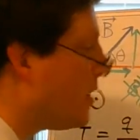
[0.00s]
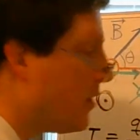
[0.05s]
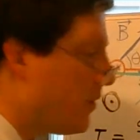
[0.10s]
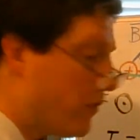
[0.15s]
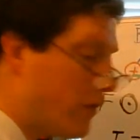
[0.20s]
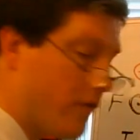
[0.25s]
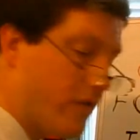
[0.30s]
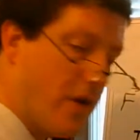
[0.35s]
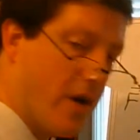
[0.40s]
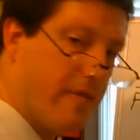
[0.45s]

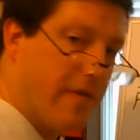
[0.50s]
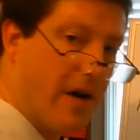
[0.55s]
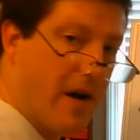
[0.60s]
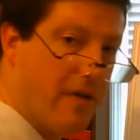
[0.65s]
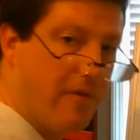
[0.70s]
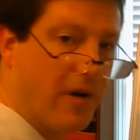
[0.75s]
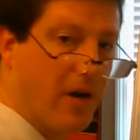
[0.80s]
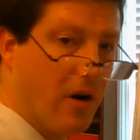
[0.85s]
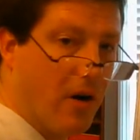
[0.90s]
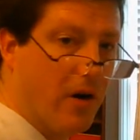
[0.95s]
So if you're ever
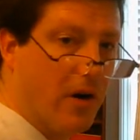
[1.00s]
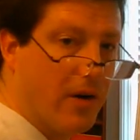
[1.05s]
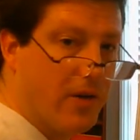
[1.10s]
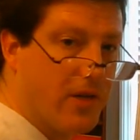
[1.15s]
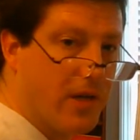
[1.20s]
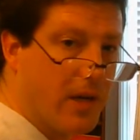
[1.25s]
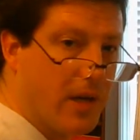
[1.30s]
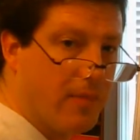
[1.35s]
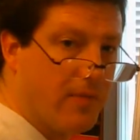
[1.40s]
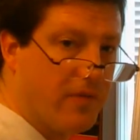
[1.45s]
having a hard
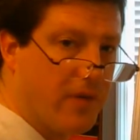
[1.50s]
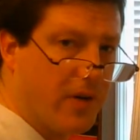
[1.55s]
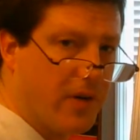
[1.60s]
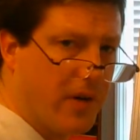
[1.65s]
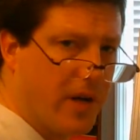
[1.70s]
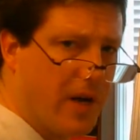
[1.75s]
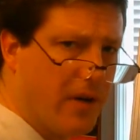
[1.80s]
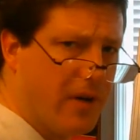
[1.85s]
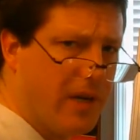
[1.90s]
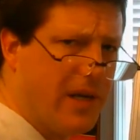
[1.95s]
time
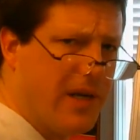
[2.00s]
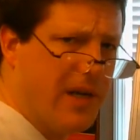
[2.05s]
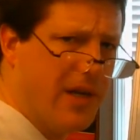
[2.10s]
figuring out,